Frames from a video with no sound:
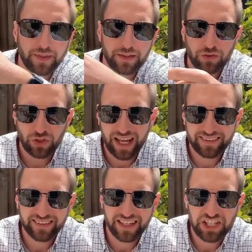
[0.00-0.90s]
So
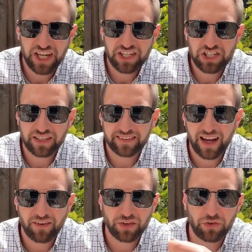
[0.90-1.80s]
yes, they changed this
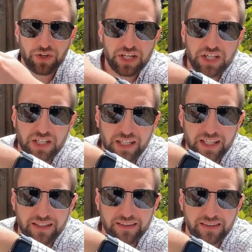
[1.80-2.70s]
cover.
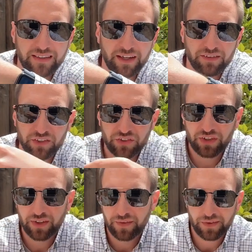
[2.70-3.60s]
Originally, that
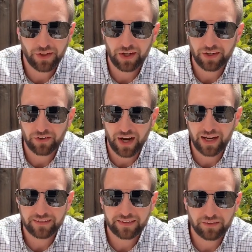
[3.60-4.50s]
was not
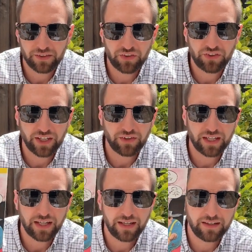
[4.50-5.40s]
grass, that was a
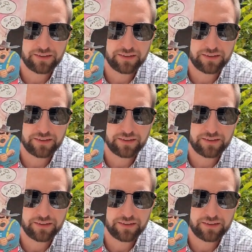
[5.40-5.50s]
cigarette in